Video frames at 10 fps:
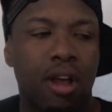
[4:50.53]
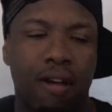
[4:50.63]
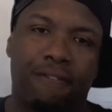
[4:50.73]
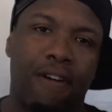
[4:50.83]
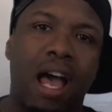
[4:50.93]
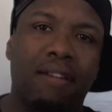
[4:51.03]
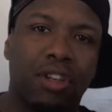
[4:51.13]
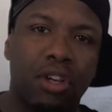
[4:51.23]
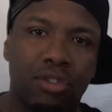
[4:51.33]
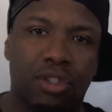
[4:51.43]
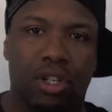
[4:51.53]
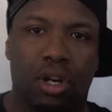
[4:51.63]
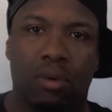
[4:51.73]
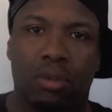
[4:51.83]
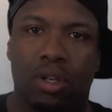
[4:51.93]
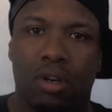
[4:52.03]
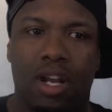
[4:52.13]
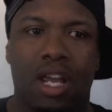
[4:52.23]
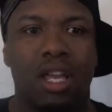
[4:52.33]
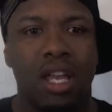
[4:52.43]
5 years ago, all
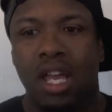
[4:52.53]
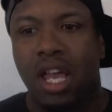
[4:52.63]
right?